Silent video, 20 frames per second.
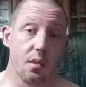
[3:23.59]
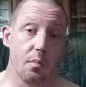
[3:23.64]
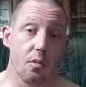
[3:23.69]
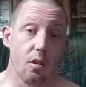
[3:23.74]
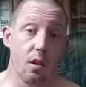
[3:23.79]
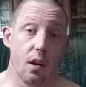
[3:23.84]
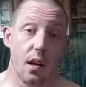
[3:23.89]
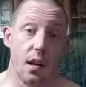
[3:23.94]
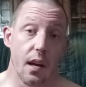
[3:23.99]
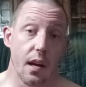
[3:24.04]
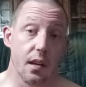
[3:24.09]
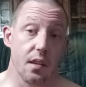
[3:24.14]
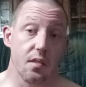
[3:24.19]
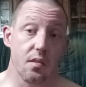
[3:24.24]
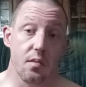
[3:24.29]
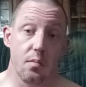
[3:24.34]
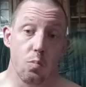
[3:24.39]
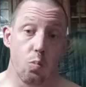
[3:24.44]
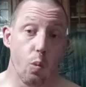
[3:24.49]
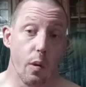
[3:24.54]
I'm glad I could
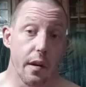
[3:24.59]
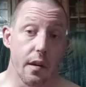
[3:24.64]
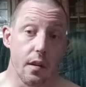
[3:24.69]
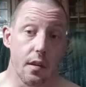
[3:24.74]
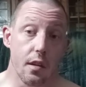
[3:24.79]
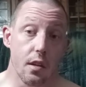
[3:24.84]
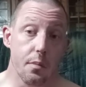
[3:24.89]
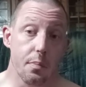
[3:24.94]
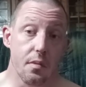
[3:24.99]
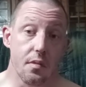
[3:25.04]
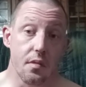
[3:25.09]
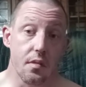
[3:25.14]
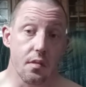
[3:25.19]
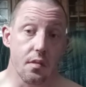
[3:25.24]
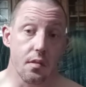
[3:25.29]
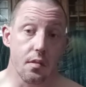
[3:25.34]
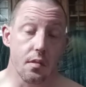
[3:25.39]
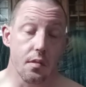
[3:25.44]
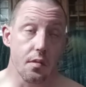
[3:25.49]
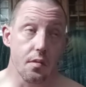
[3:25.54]
wake up and
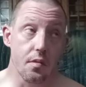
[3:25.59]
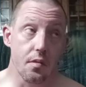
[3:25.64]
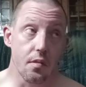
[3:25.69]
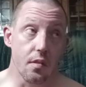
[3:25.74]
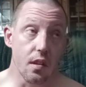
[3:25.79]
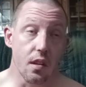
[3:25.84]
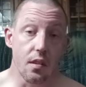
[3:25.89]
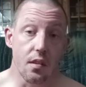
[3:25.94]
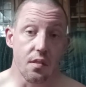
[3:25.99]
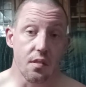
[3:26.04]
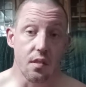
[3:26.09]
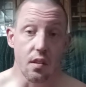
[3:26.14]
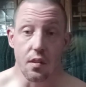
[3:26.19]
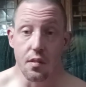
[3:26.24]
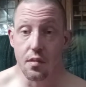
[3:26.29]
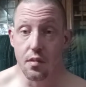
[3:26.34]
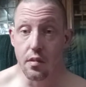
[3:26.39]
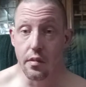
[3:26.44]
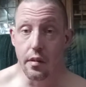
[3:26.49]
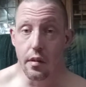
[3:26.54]
see the
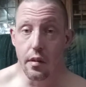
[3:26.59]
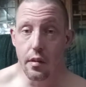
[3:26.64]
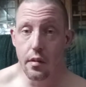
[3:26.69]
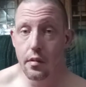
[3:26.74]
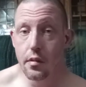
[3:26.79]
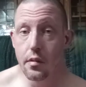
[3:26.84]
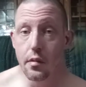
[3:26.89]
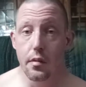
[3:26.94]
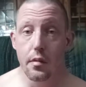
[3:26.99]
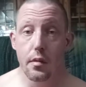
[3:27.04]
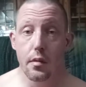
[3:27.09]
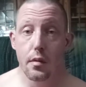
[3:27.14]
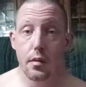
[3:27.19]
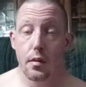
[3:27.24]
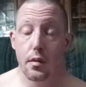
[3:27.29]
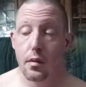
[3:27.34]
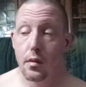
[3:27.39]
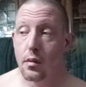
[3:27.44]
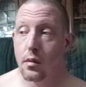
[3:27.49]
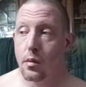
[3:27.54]
sunset,
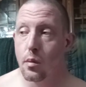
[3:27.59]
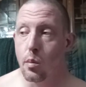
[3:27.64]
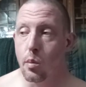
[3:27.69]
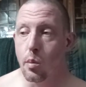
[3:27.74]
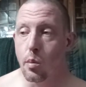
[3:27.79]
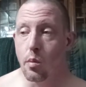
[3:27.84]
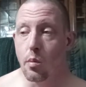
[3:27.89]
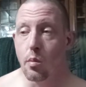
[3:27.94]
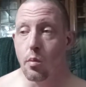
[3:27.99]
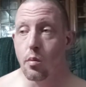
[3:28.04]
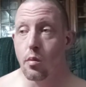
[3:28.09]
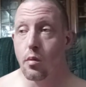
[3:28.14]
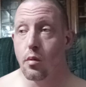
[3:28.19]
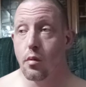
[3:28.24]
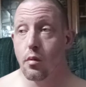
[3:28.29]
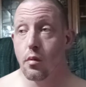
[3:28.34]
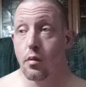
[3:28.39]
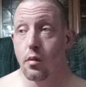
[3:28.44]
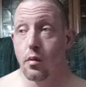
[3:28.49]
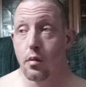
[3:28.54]

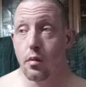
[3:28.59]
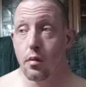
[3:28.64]
or